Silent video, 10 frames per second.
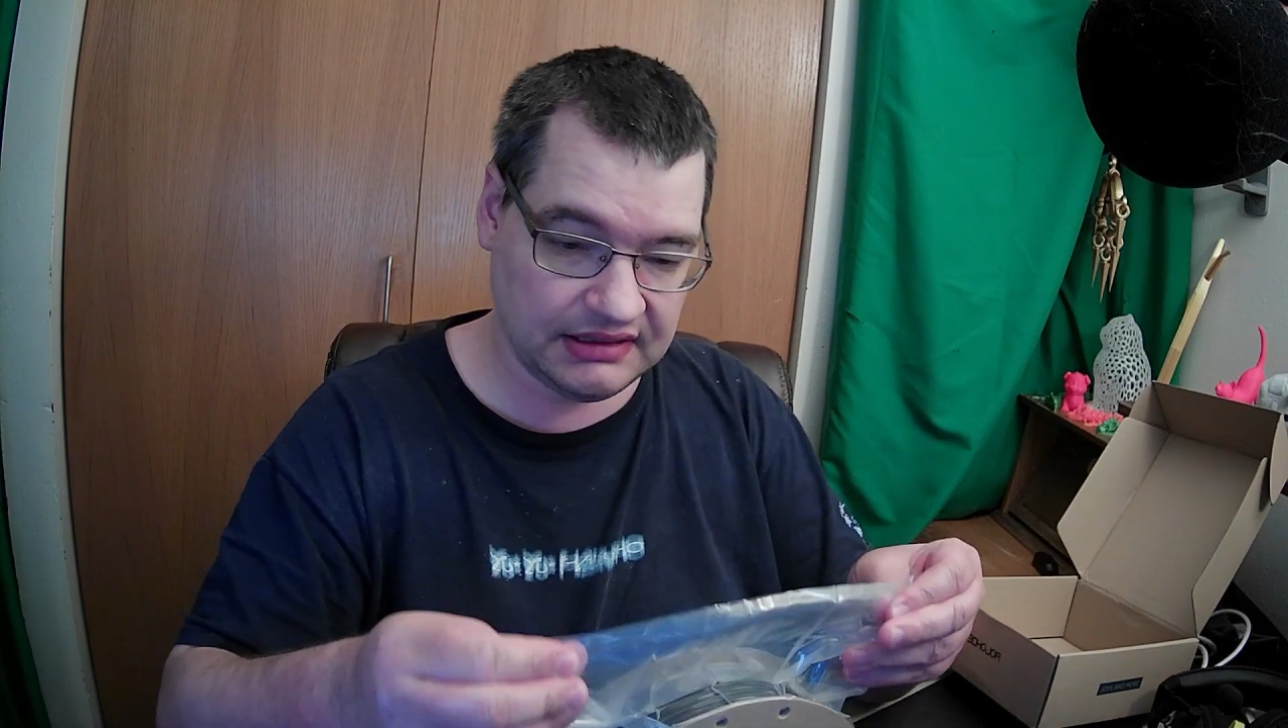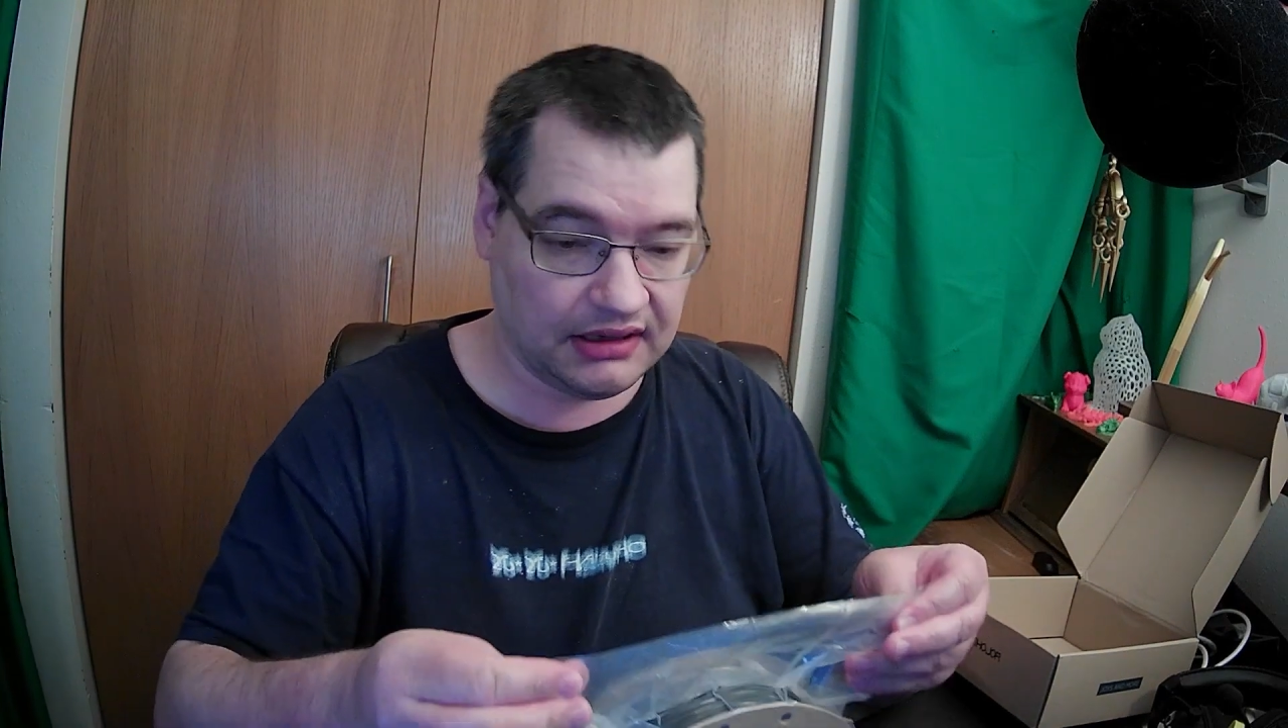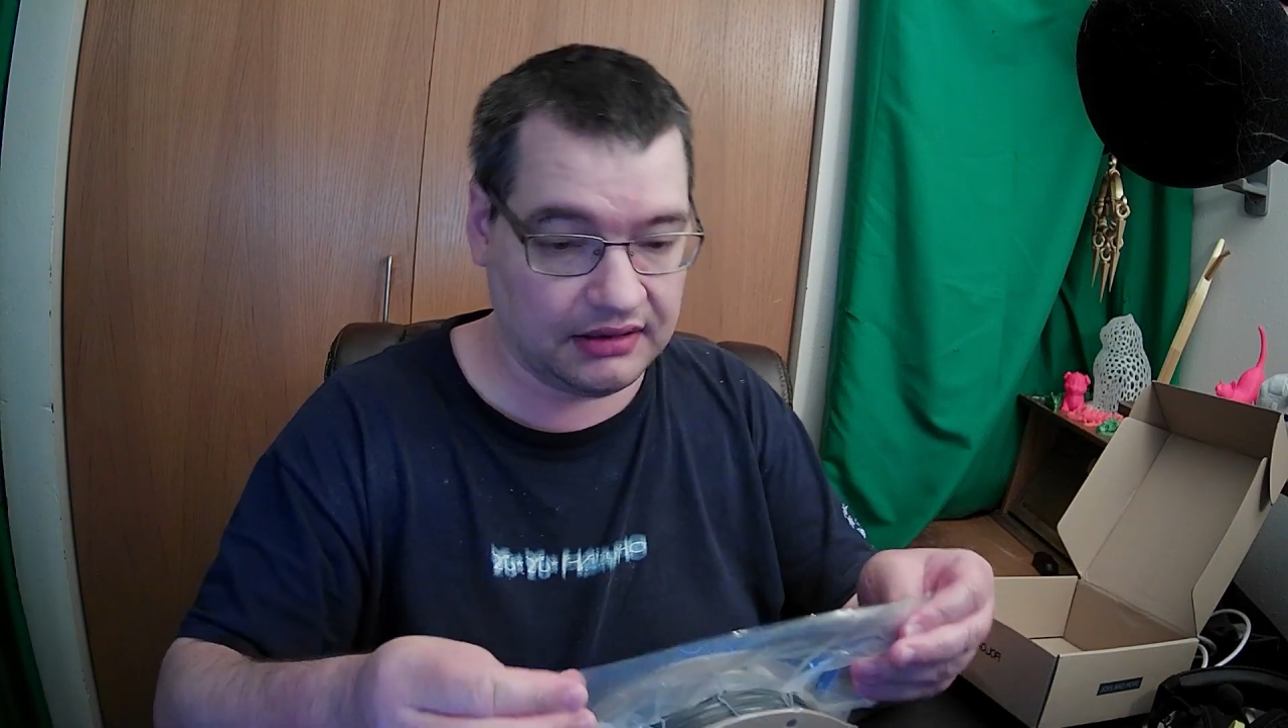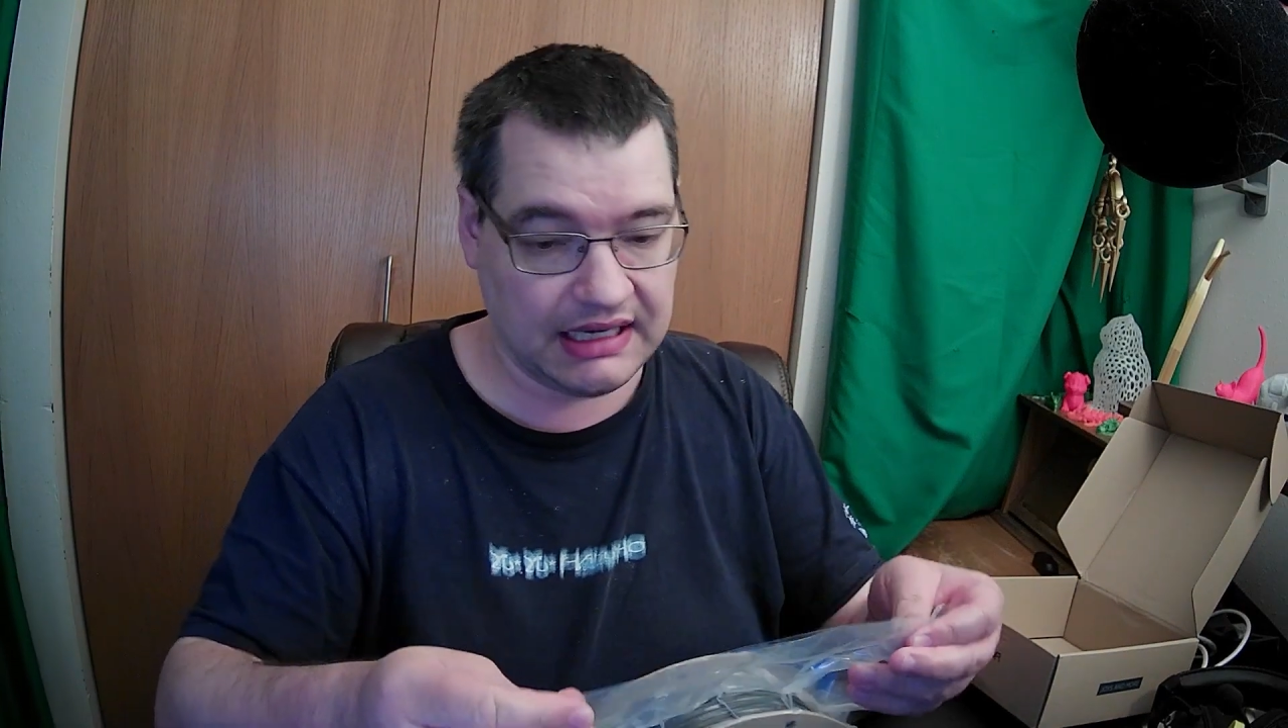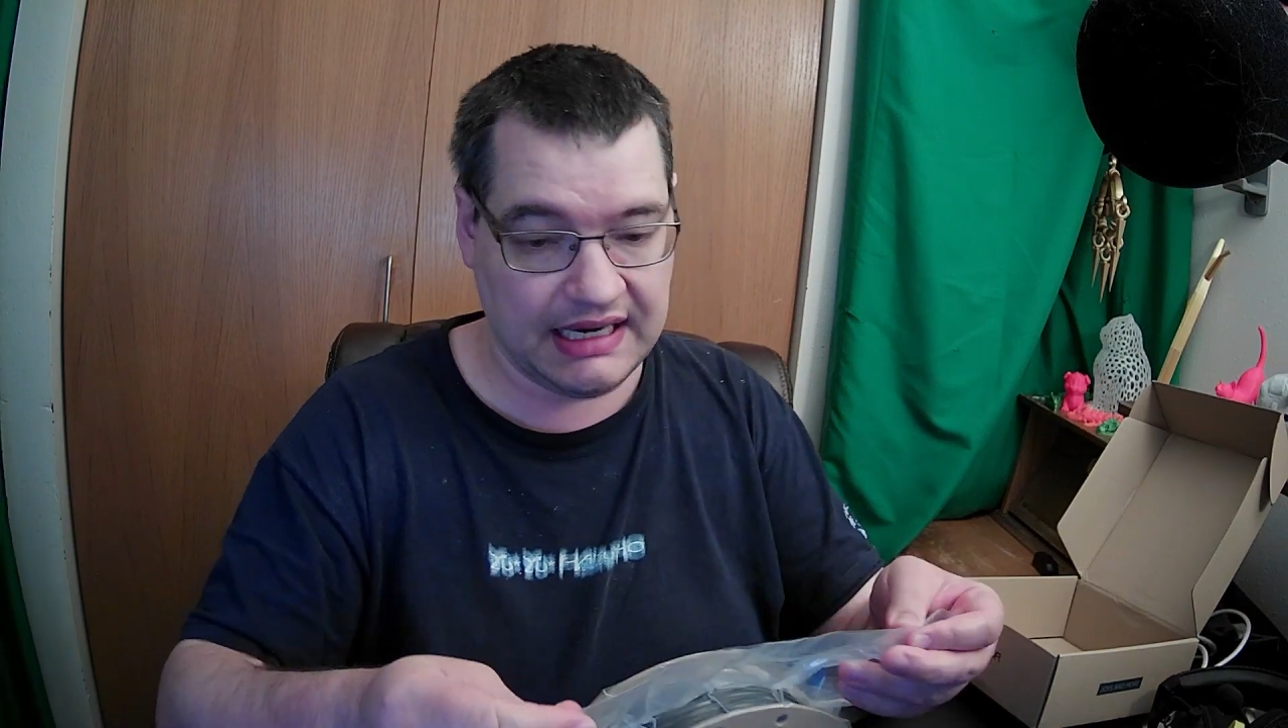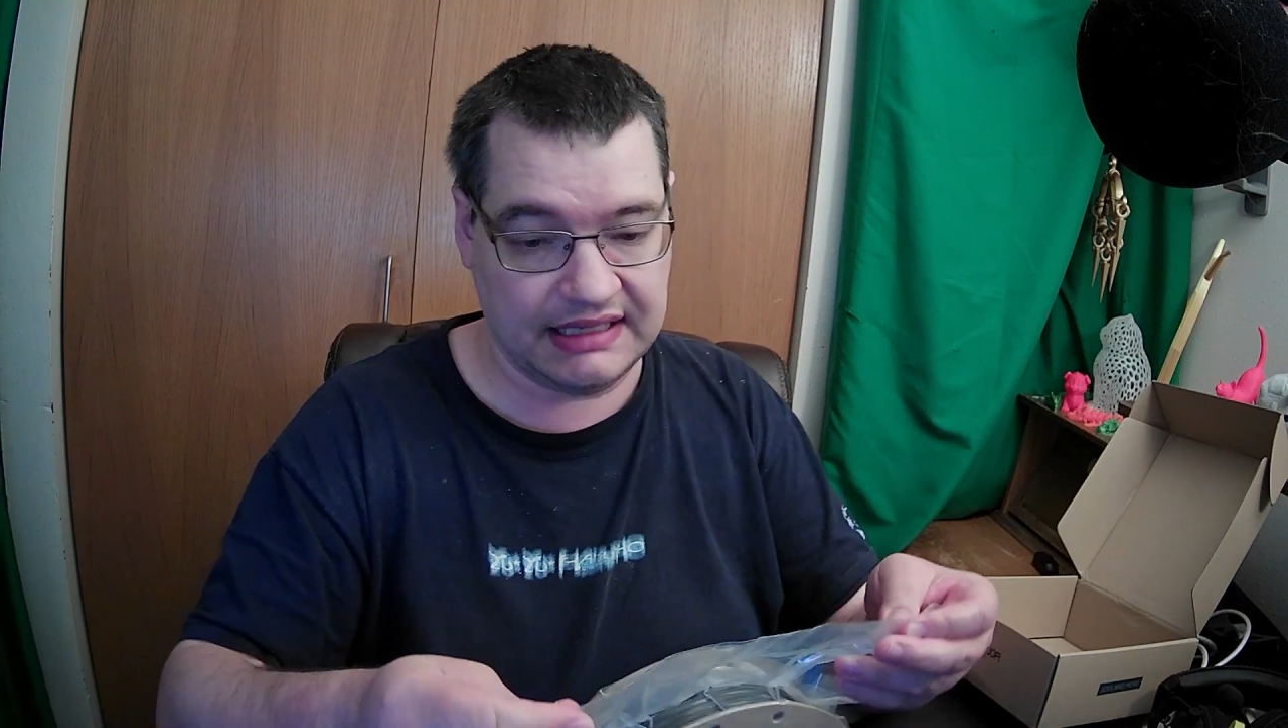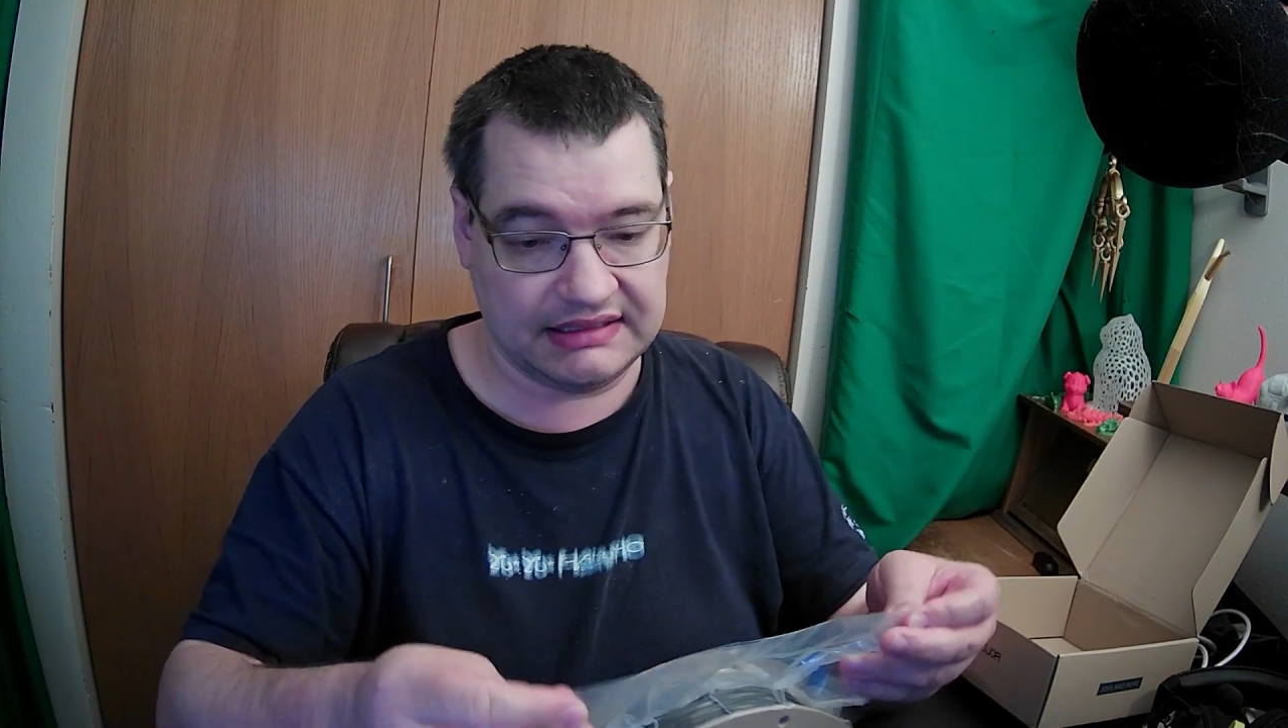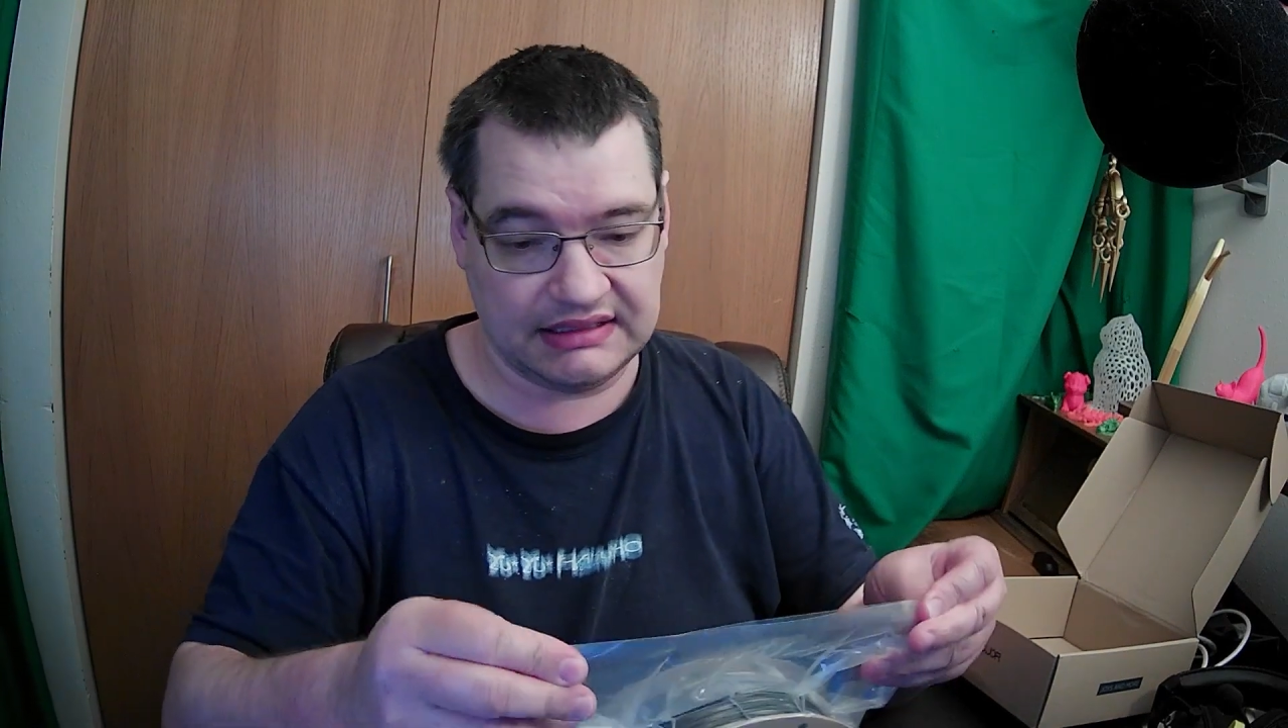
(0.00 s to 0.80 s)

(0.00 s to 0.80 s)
Okay, it's